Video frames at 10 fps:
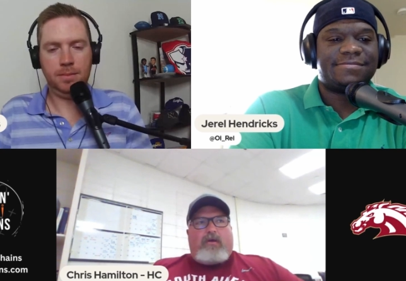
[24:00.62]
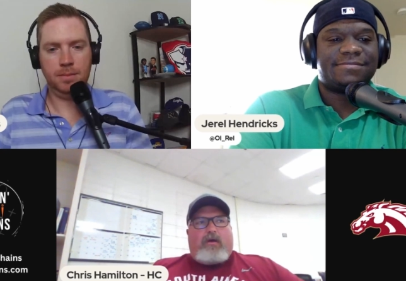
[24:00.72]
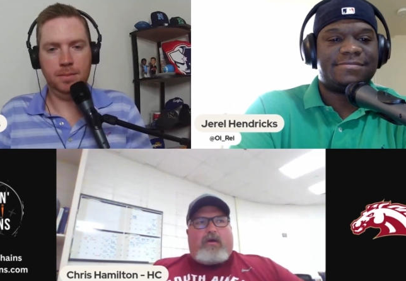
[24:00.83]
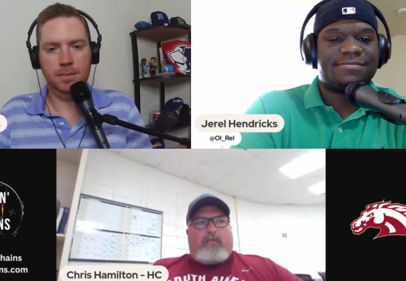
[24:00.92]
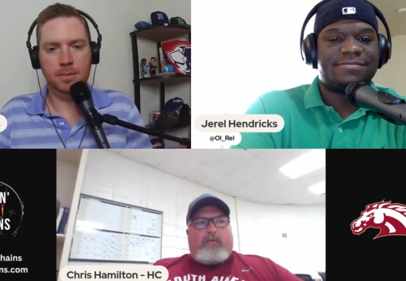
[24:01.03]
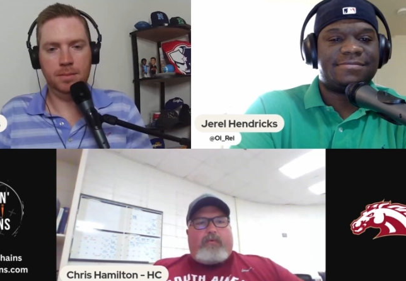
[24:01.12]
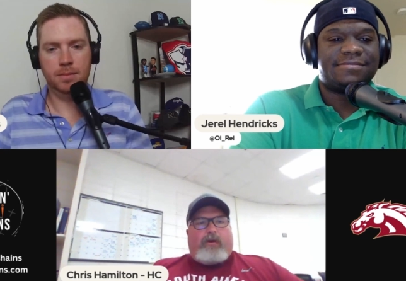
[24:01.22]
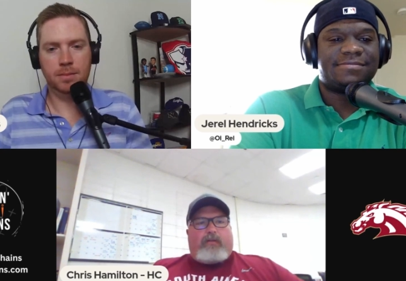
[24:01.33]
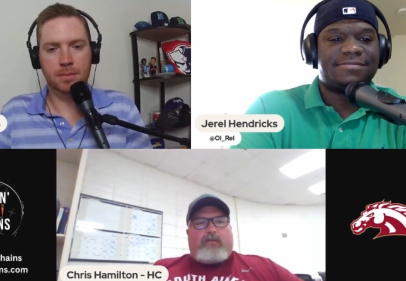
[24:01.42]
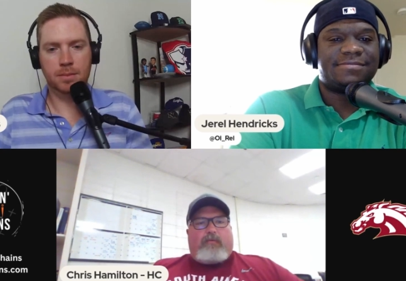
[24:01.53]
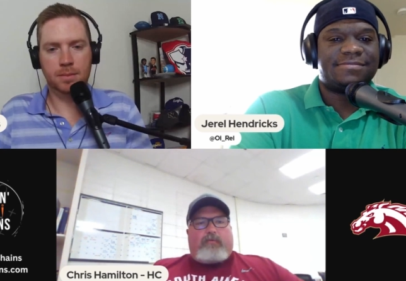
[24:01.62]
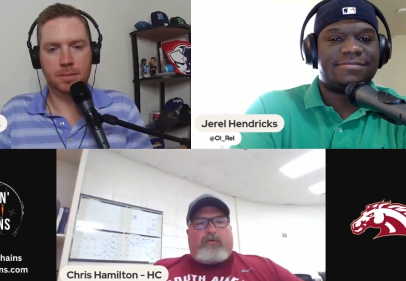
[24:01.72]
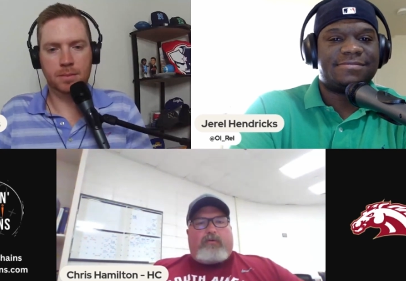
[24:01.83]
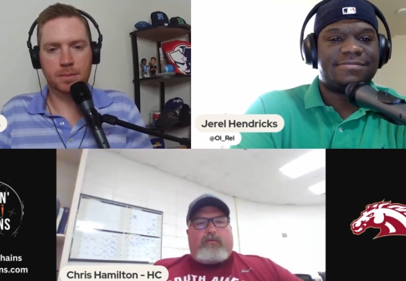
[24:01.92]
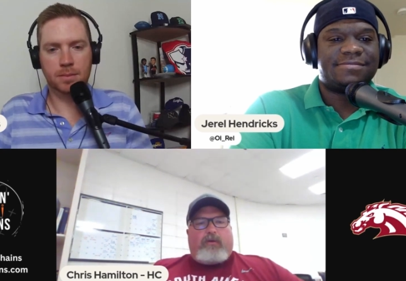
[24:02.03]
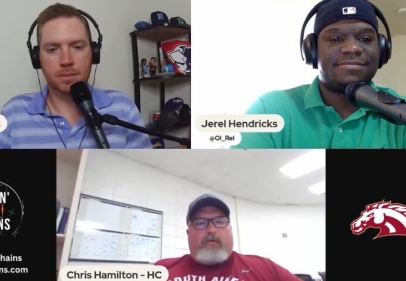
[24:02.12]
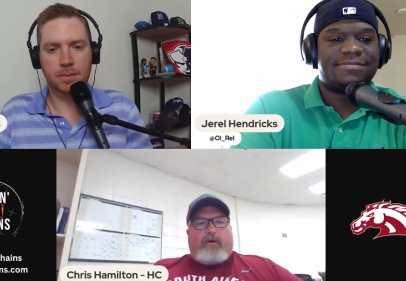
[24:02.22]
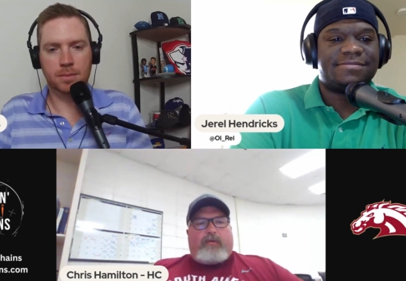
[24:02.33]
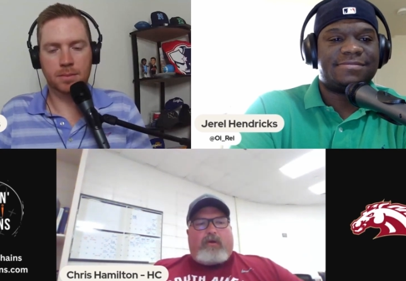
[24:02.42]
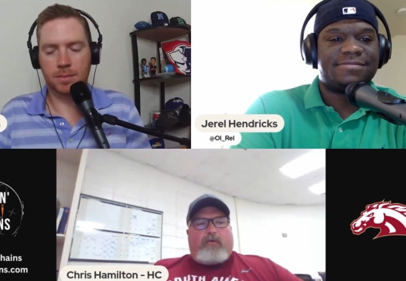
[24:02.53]
Speaker 1: Uh, when we were at Sumter. So I
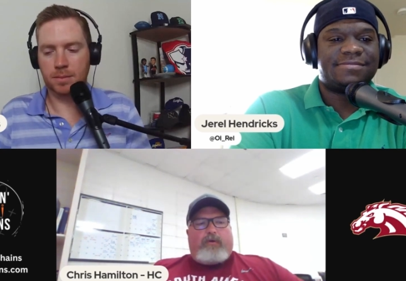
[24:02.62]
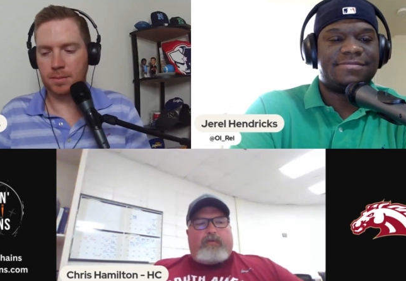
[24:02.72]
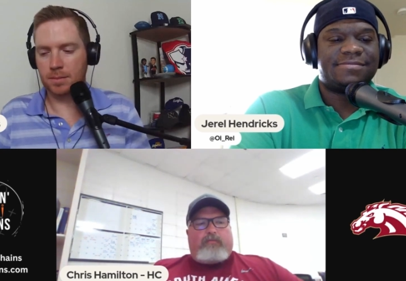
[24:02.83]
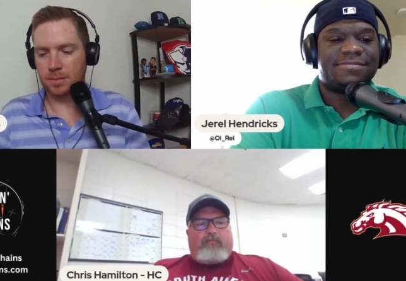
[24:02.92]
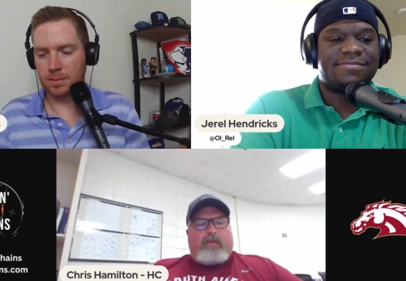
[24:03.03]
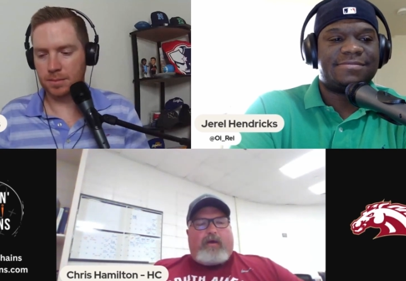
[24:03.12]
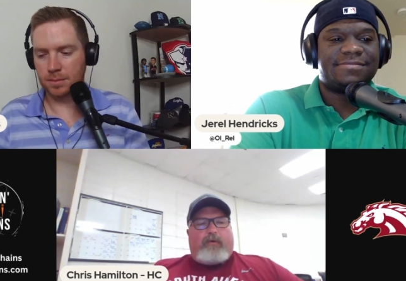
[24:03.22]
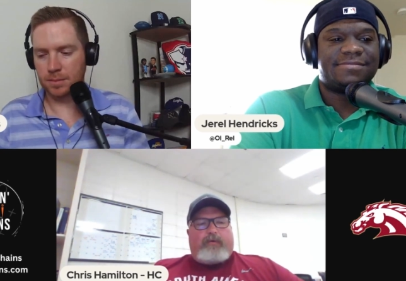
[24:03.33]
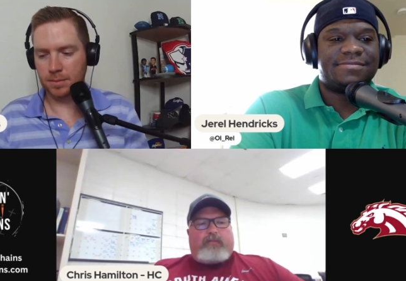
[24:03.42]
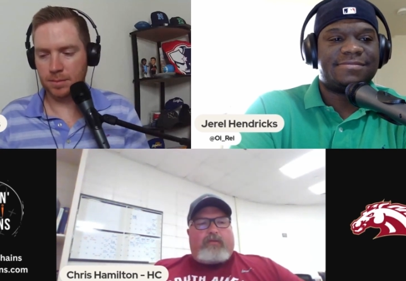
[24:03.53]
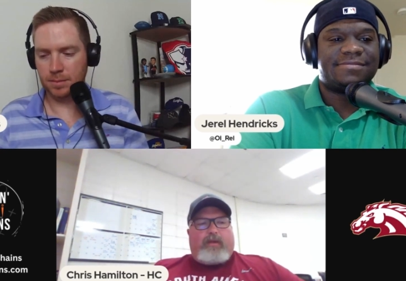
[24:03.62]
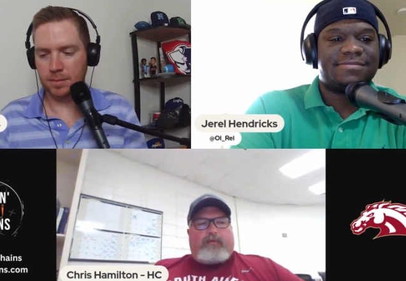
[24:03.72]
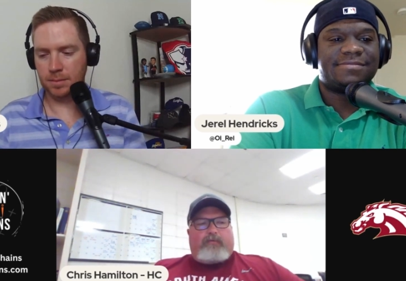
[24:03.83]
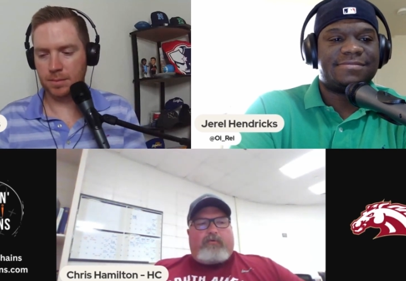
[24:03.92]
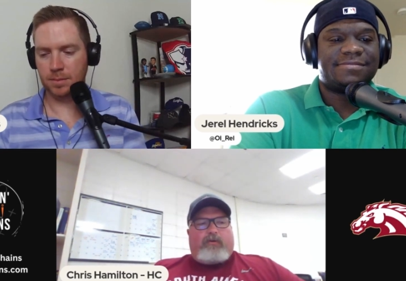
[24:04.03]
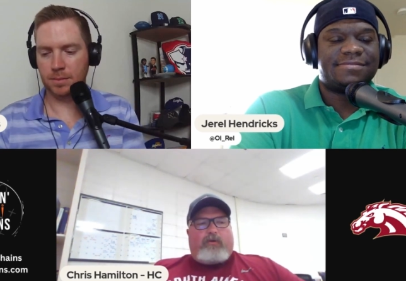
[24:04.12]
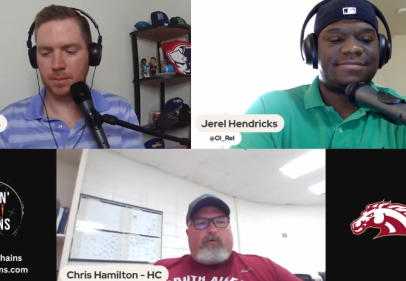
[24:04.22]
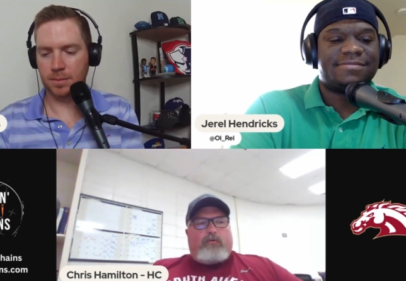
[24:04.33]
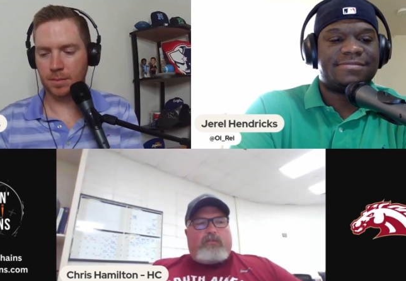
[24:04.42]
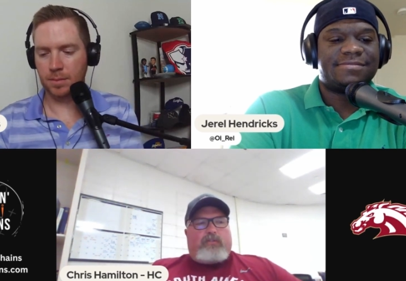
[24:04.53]
was always, I always thought that was pretty
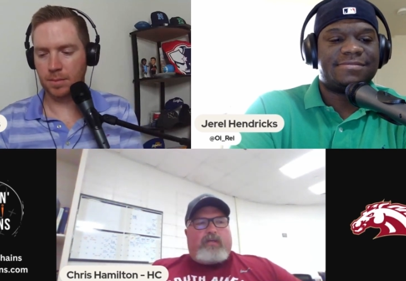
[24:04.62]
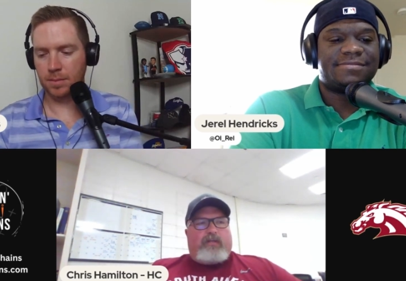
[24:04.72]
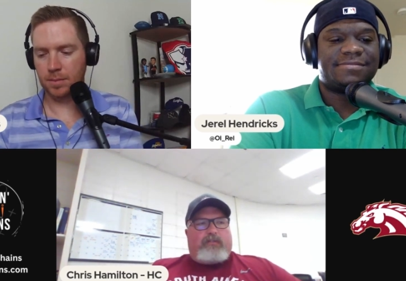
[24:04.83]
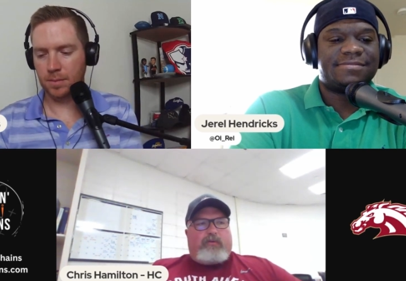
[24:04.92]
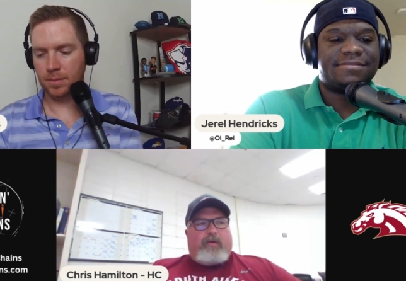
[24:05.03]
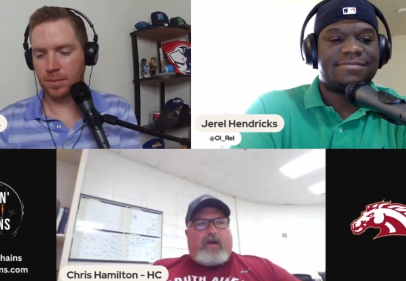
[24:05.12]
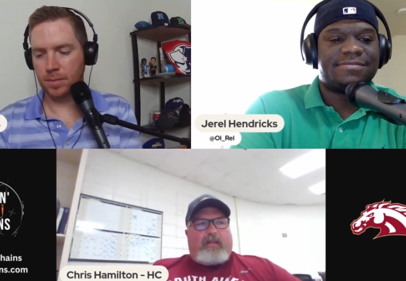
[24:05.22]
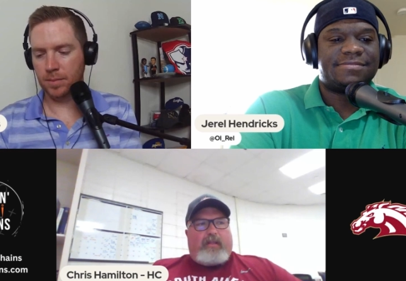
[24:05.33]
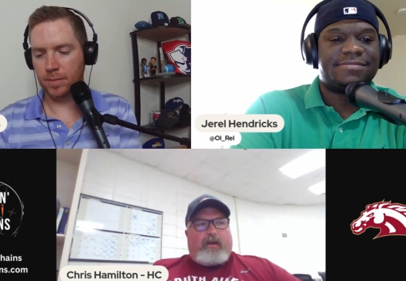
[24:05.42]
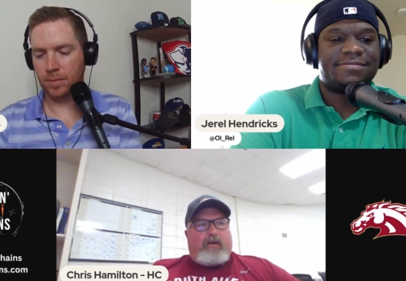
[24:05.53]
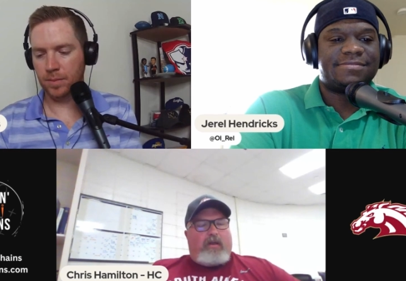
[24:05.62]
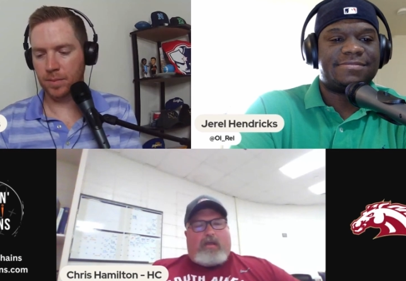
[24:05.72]
cool, just the history behind there.